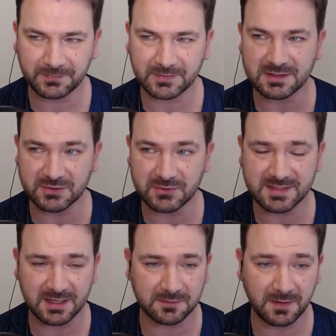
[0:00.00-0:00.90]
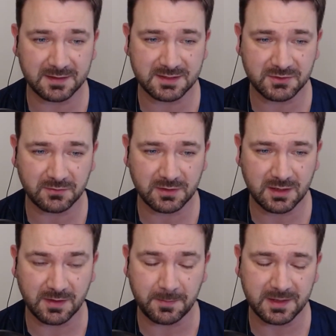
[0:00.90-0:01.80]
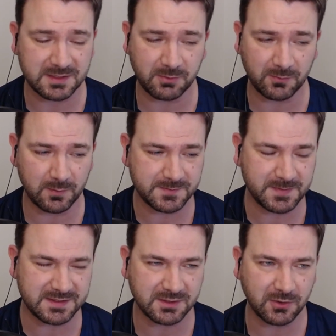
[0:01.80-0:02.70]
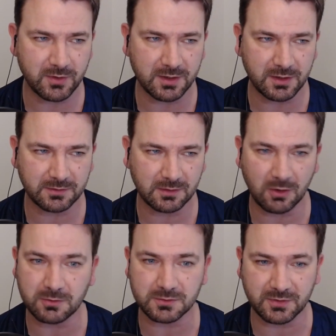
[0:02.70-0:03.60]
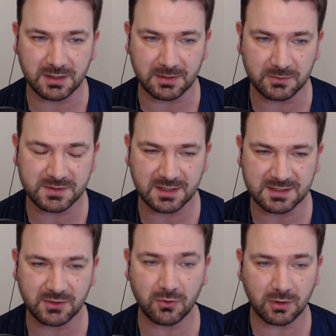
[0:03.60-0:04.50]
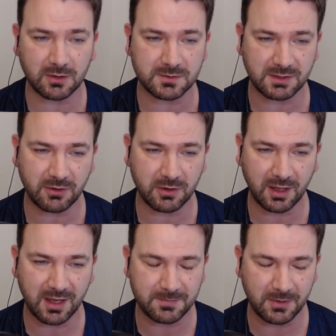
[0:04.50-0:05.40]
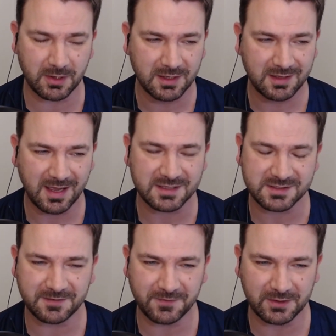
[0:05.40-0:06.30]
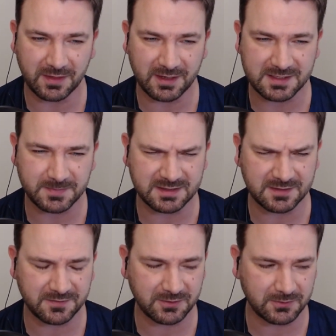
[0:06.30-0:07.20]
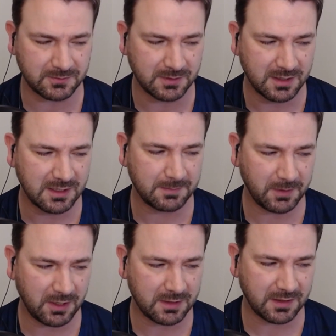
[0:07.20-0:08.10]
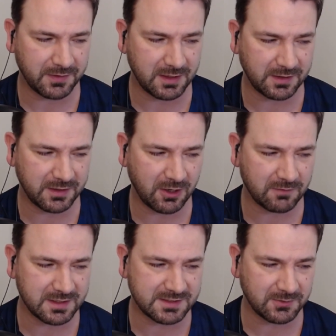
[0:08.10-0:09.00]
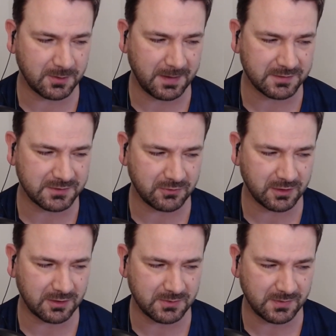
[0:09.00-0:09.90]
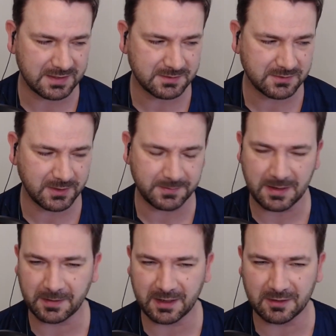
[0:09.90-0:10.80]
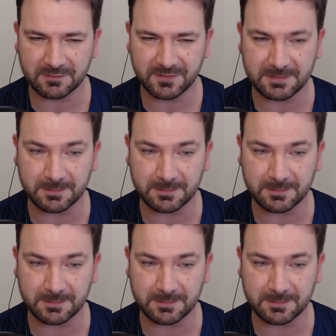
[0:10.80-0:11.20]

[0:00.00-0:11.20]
they do take advantage of it. Their biggest problem has been scoring goals, really. Once they score goals, they're okay, but actually finding the net's been difficult. But I think you can't really talk about scoring goals without talking about a player like Philip